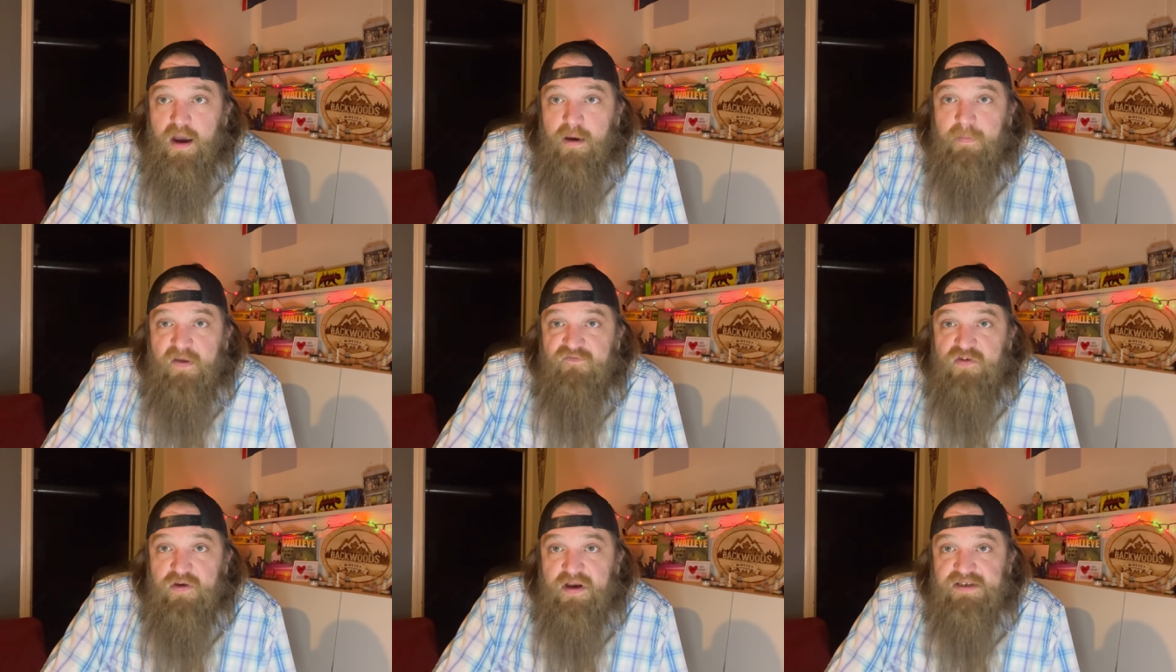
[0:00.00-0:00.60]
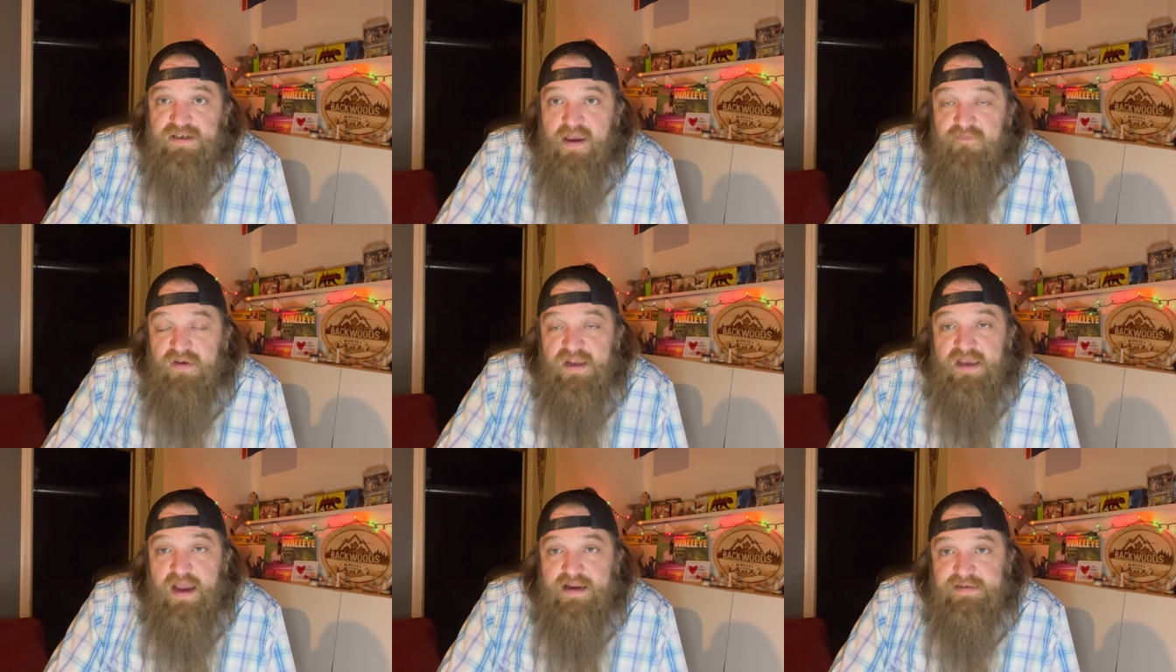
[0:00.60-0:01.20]
If you guys have
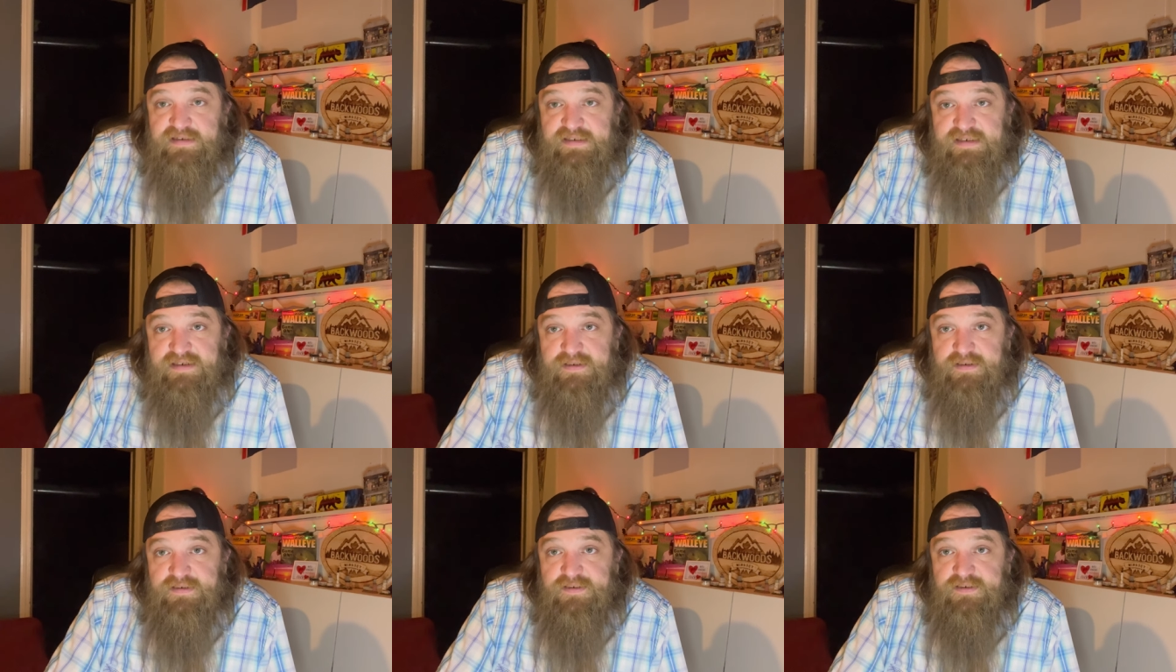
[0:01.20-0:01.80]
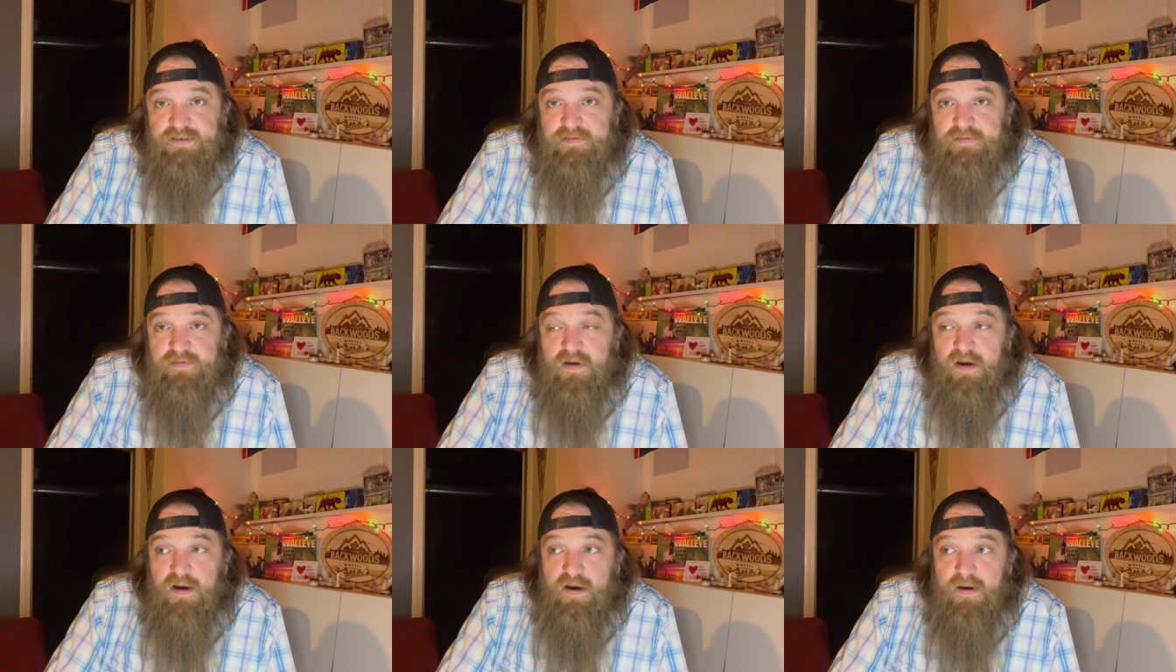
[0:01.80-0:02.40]
any ideas
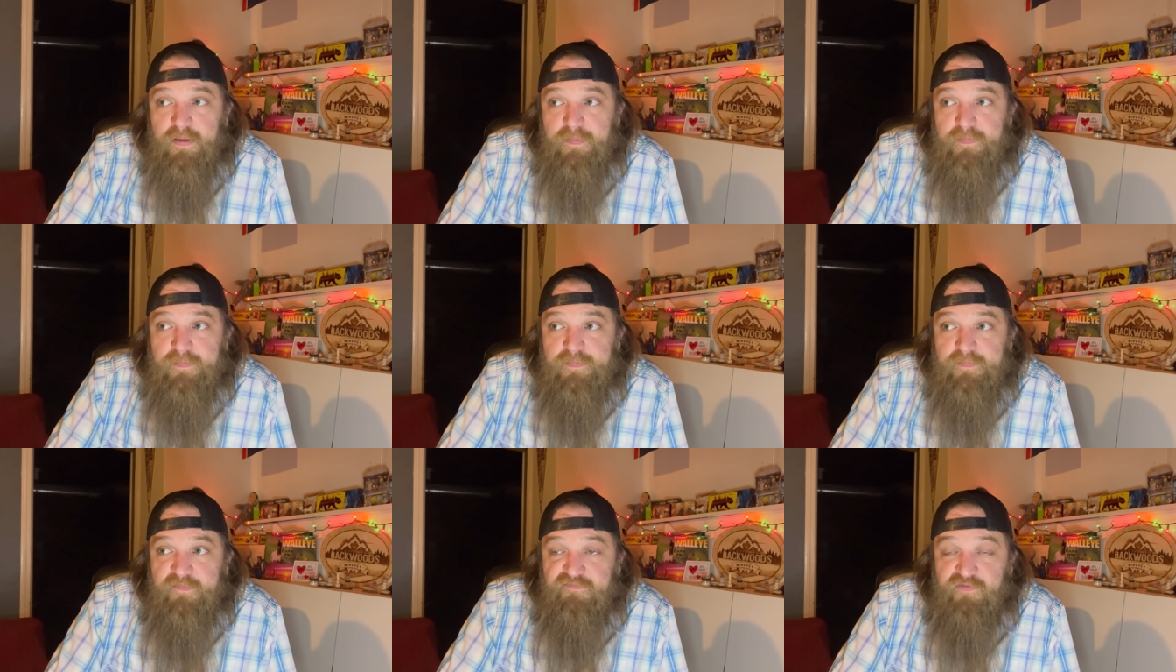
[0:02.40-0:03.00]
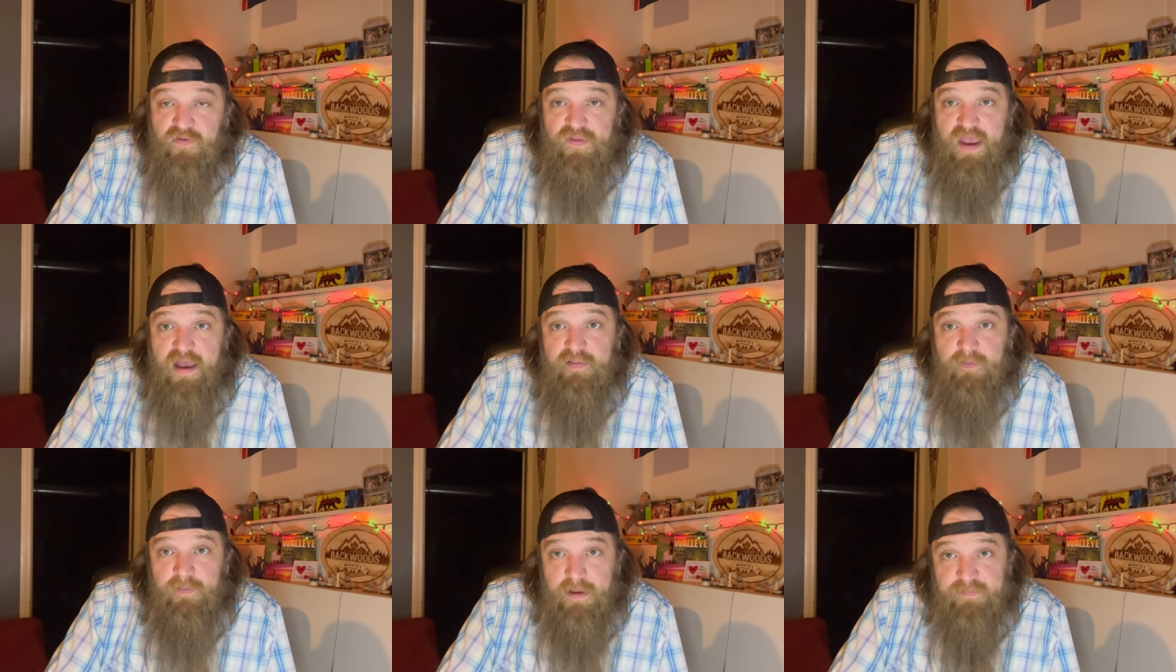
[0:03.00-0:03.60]
for
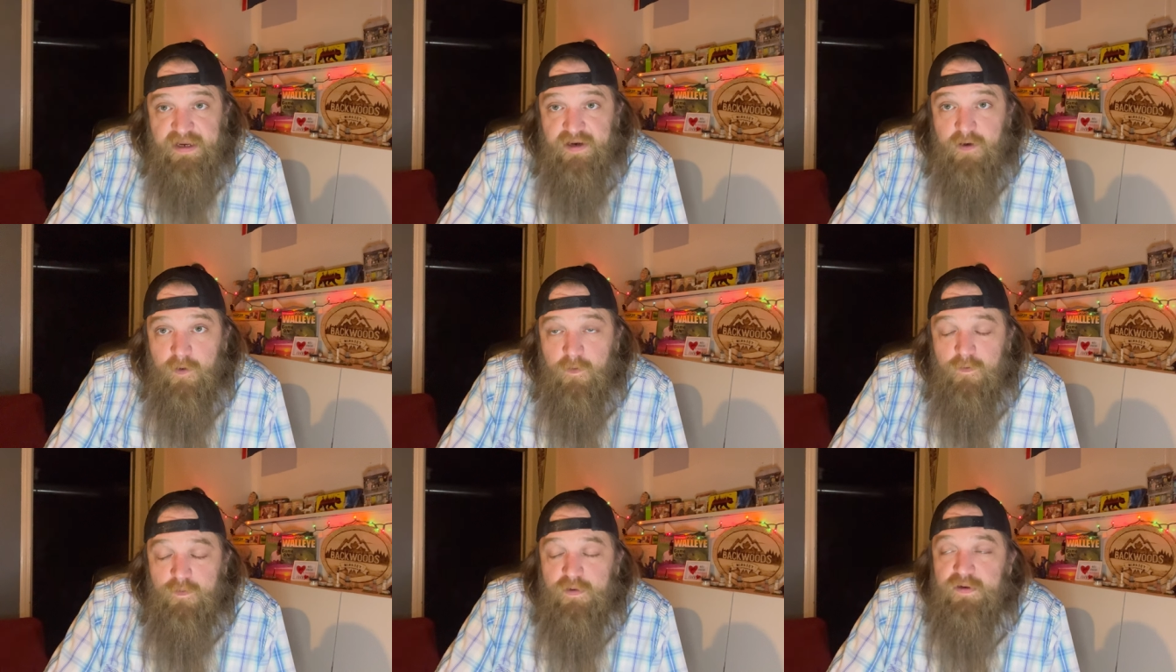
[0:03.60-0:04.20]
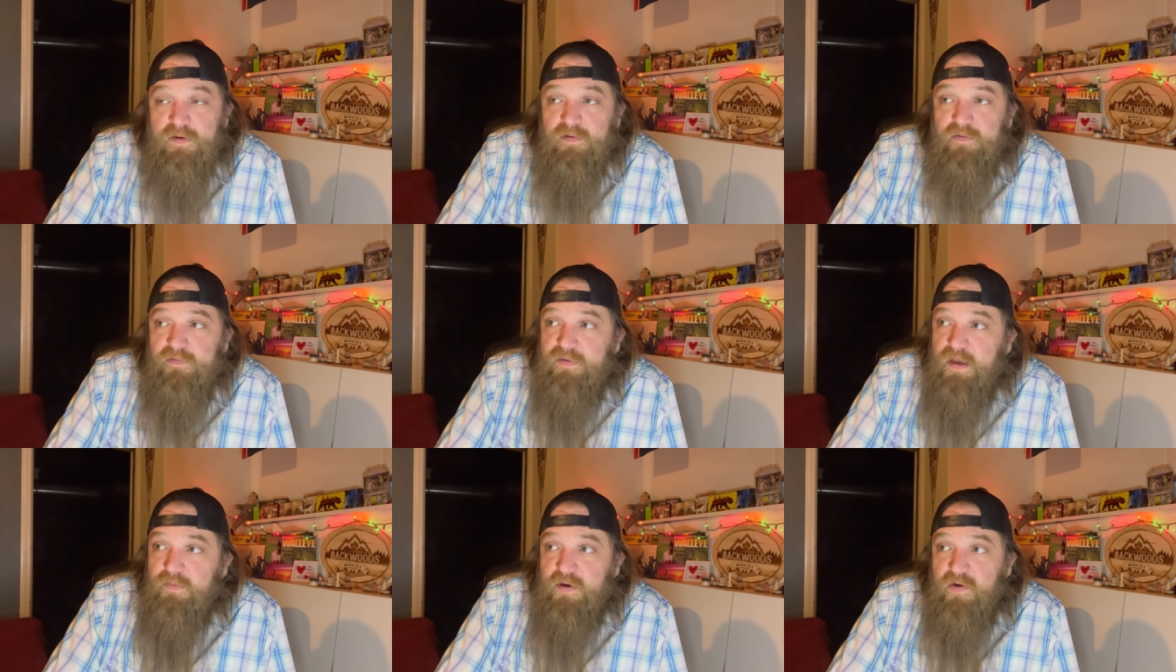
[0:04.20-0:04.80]
that, let me know.
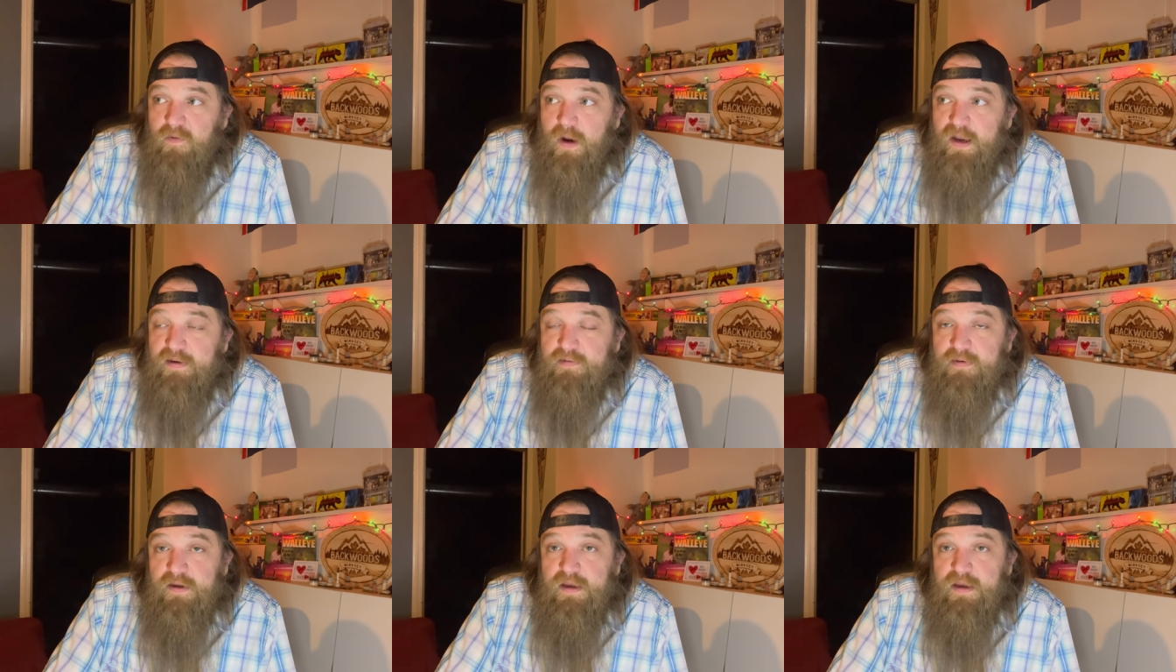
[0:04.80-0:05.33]
That'd be great.